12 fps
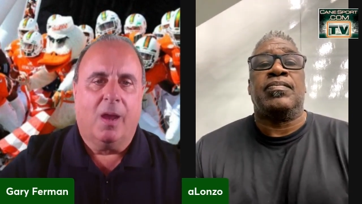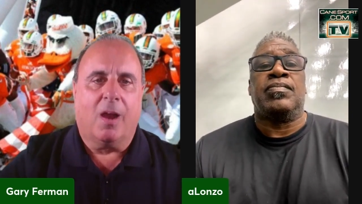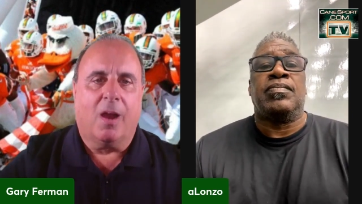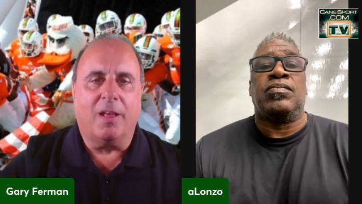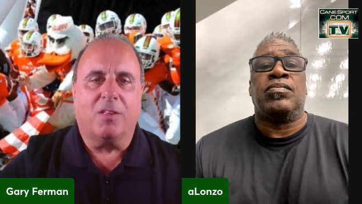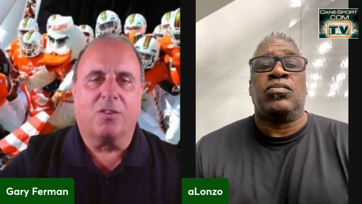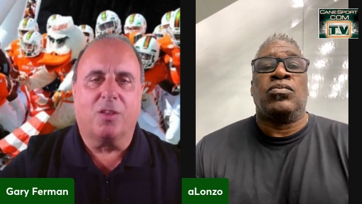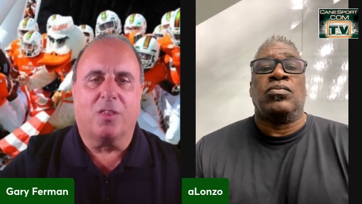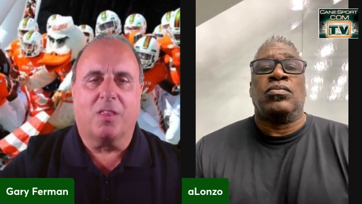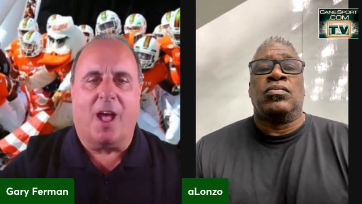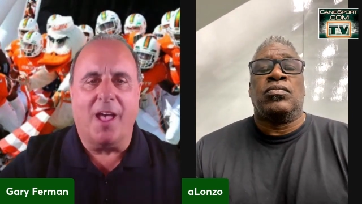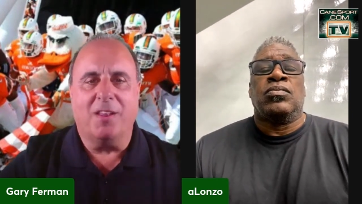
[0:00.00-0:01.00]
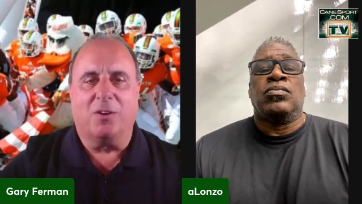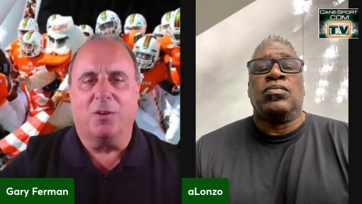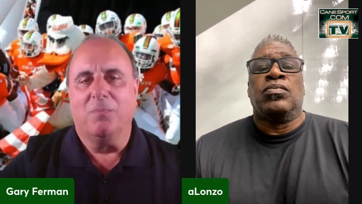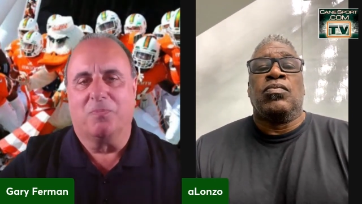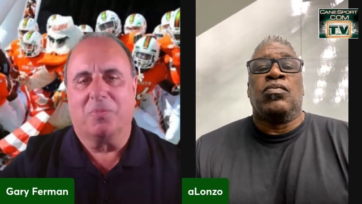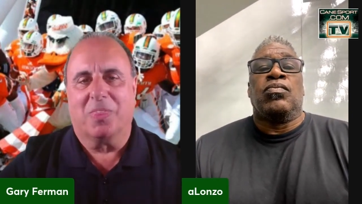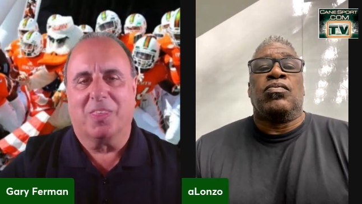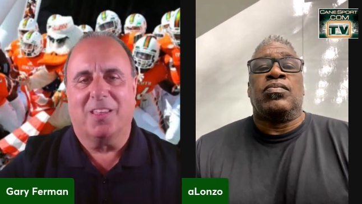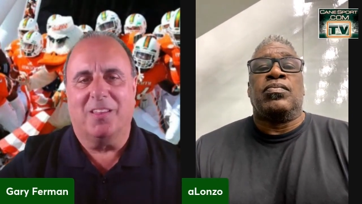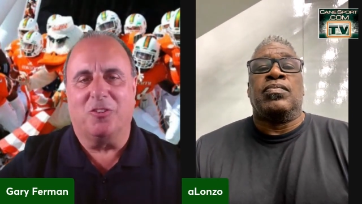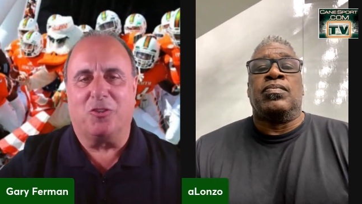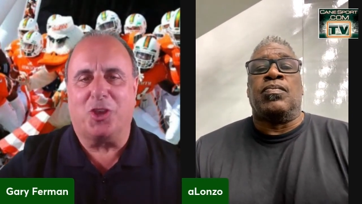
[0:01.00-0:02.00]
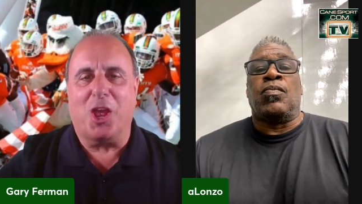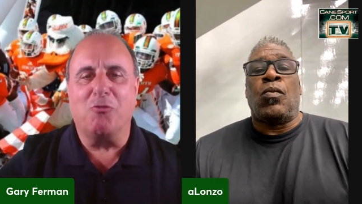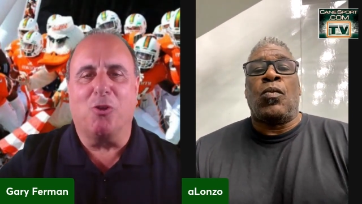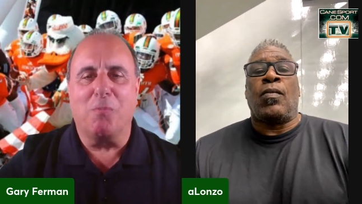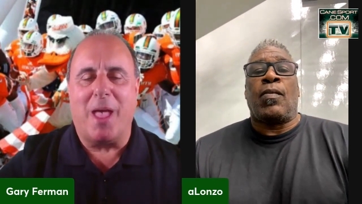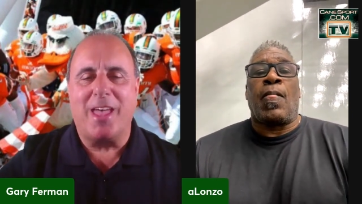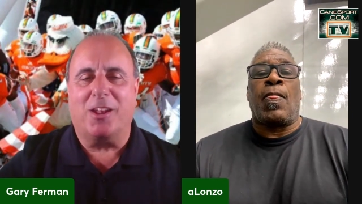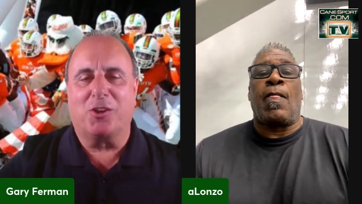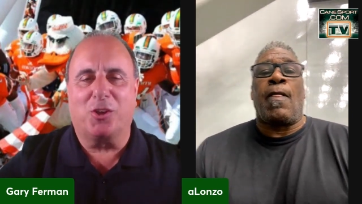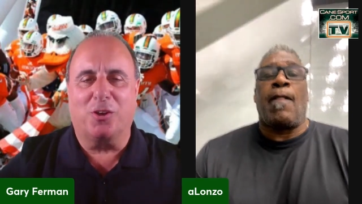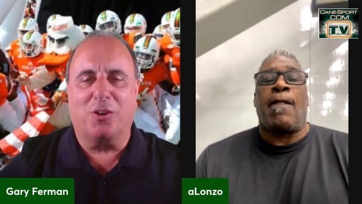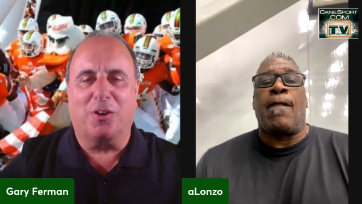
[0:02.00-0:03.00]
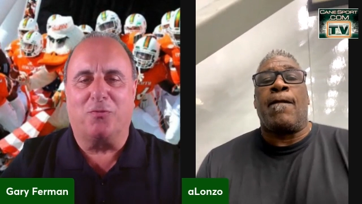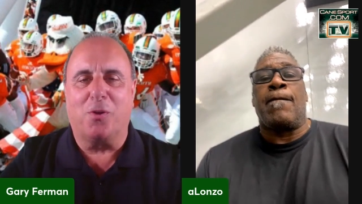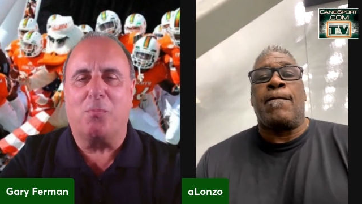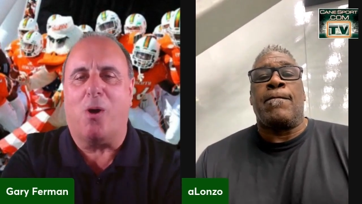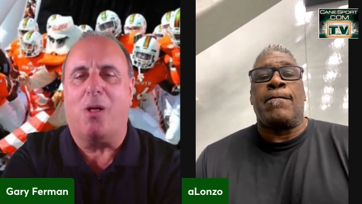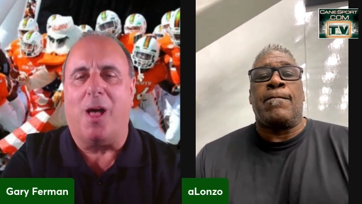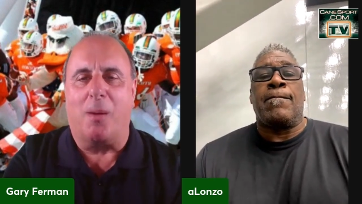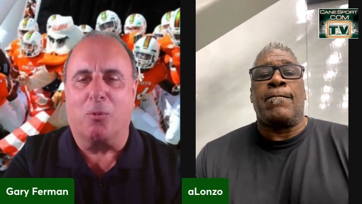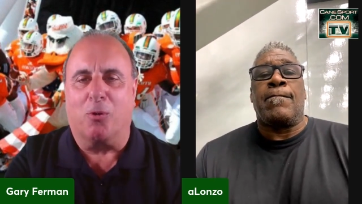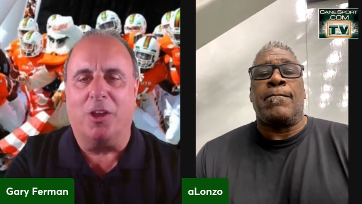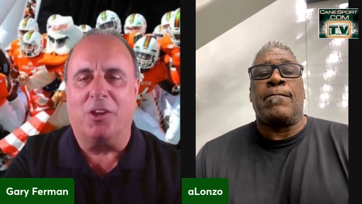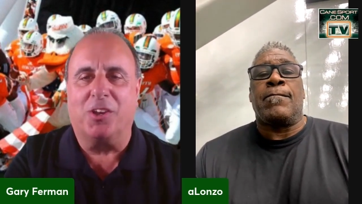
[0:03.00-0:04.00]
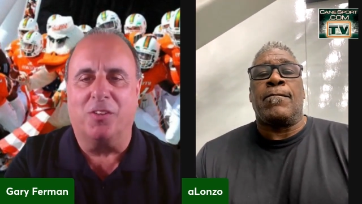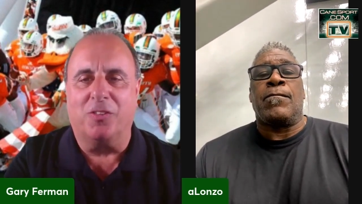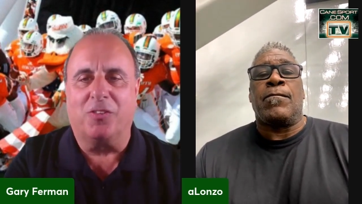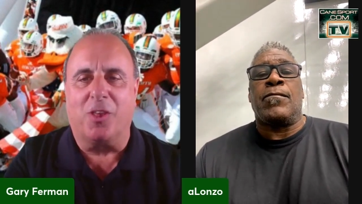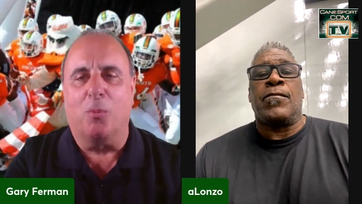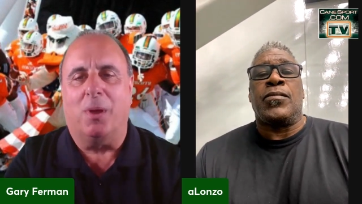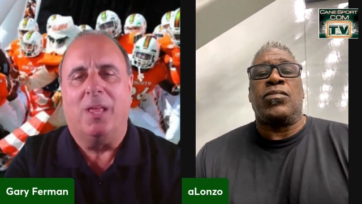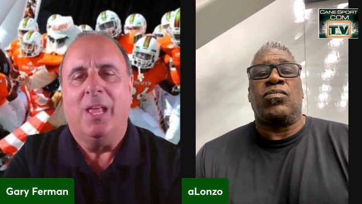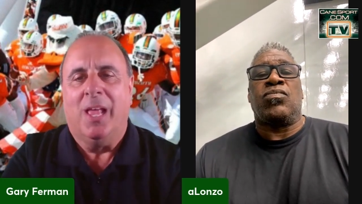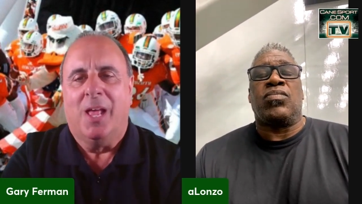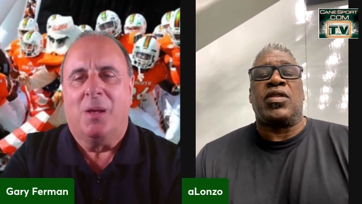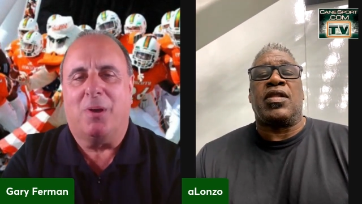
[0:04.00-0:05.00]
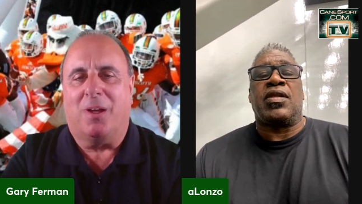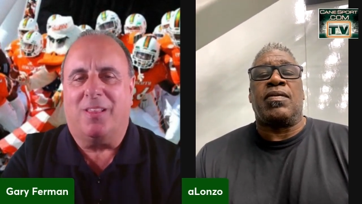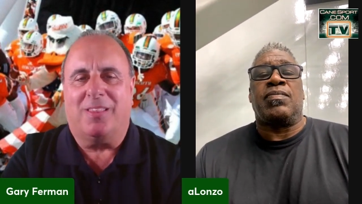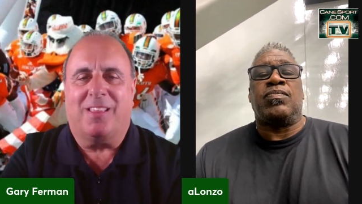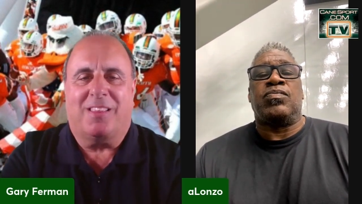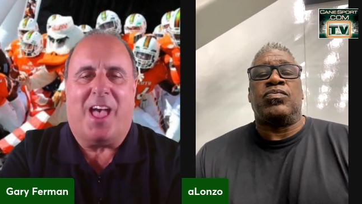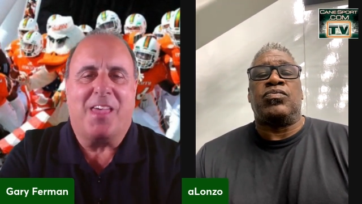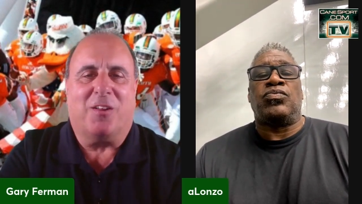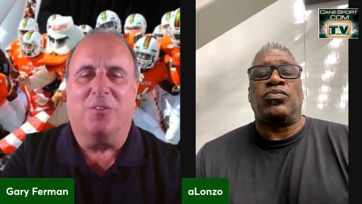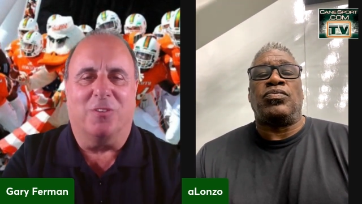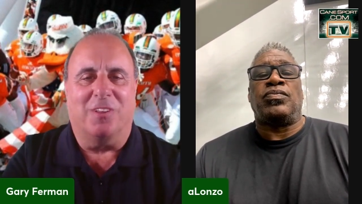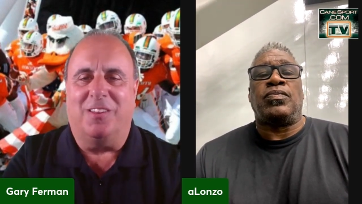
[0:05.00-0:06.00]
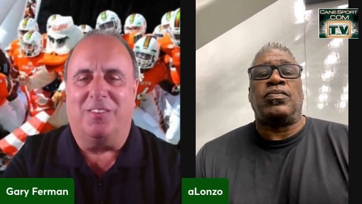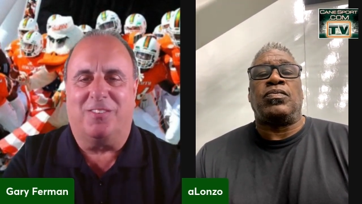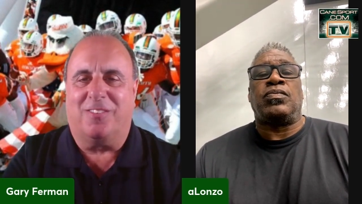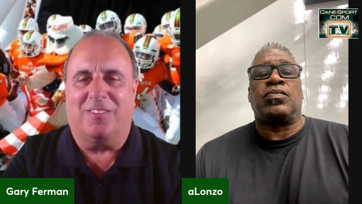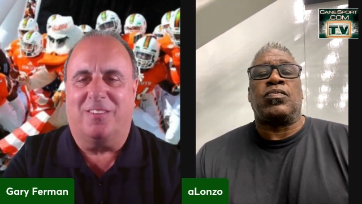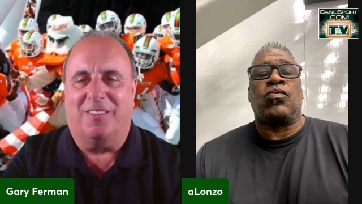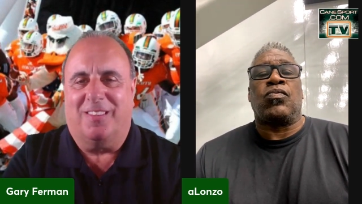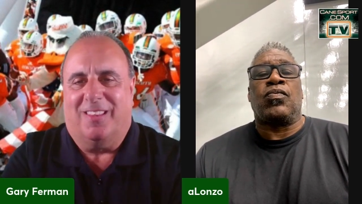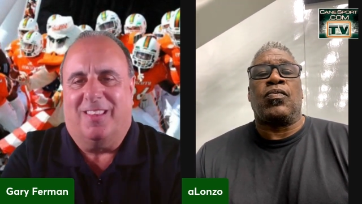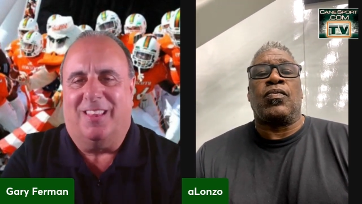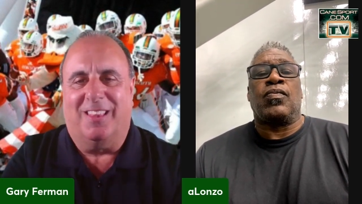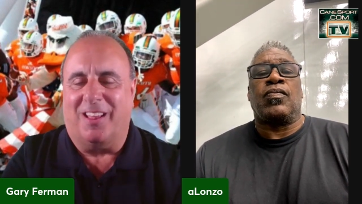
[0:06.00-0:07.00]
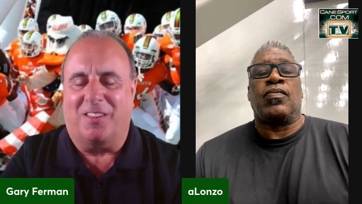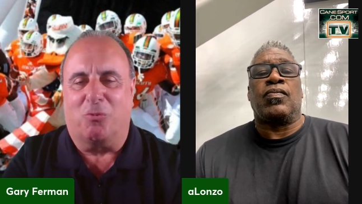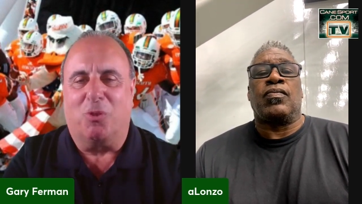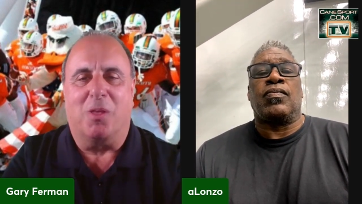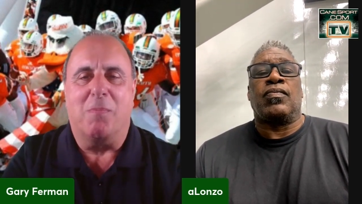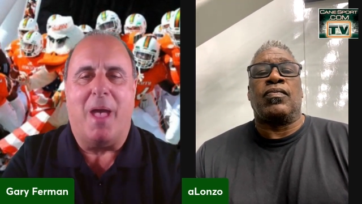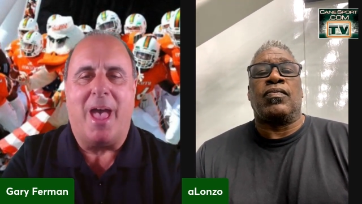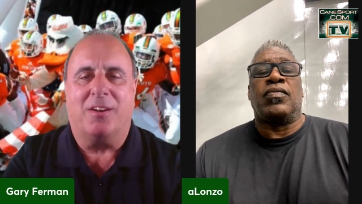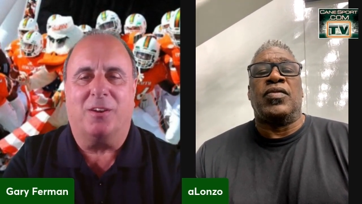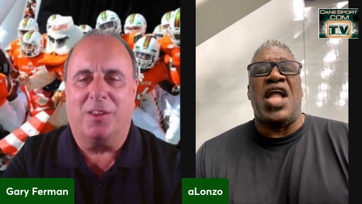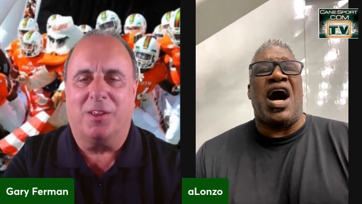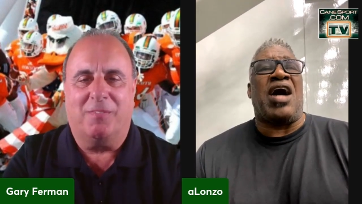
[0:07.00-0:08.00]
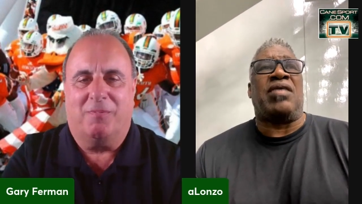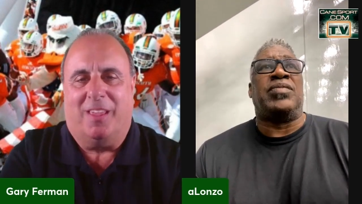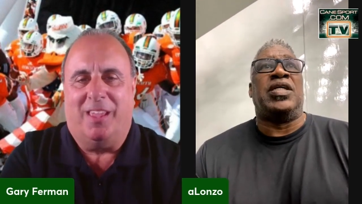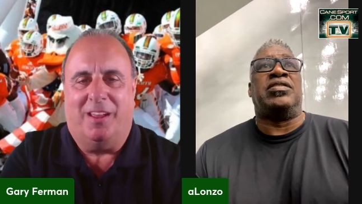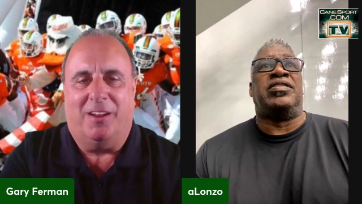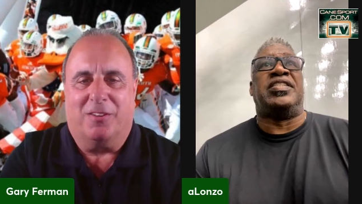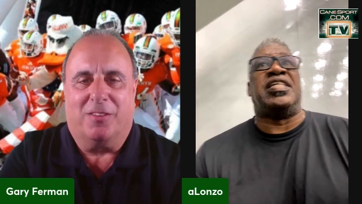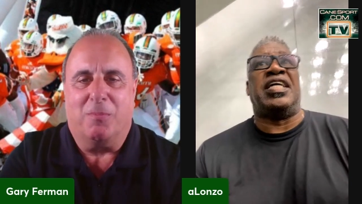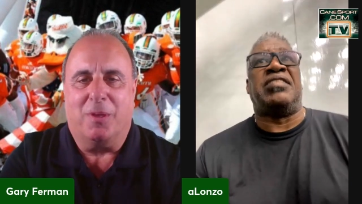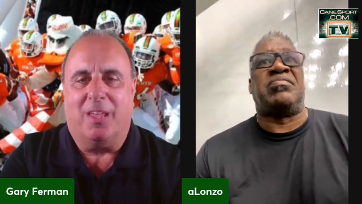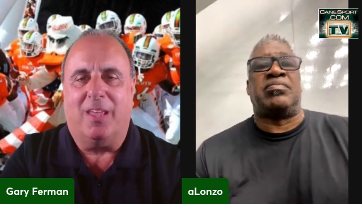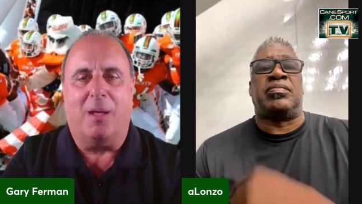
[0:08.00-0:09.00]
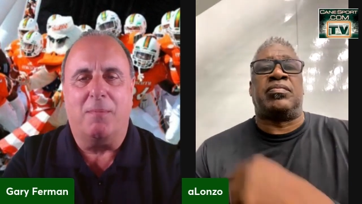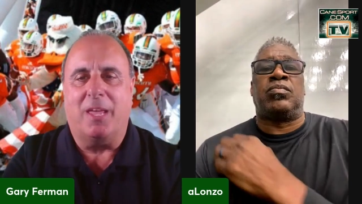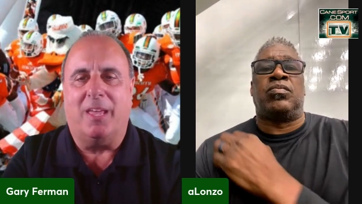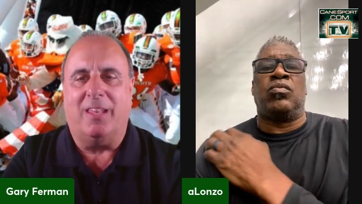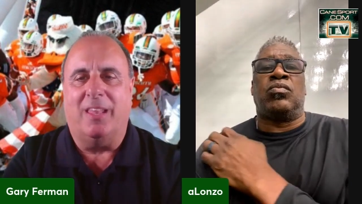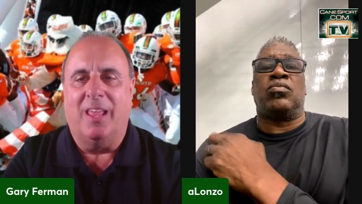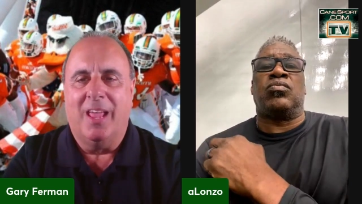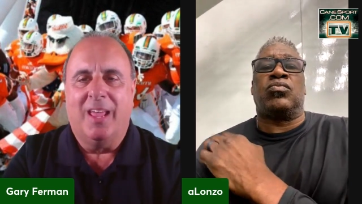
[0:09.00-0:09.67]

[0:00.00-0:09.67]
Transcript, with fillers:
Speaker 1: All right. So the title is mm-hmm. General Manager of Football Operations, though. But but the title is doesn't really matter. No, here to me. I mean,